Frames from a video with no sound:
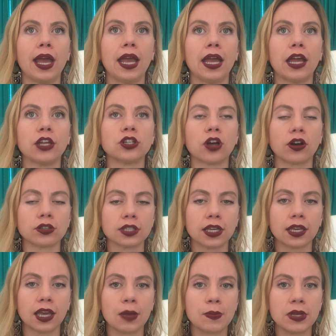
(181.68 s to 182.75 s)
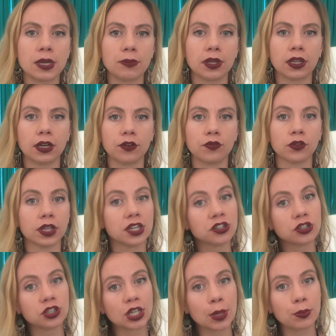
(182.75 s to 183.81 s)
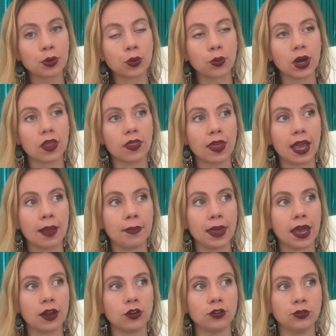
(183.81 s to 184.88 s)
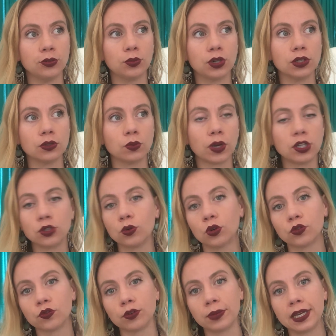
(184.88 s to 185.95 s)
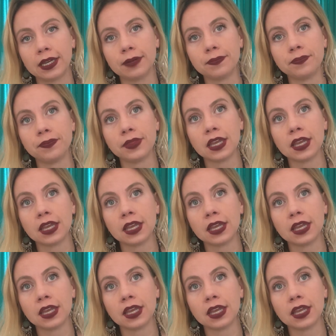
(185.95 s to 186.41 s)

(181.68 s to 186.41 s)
a toxic and manipulative relationship with a man who was way too old for me.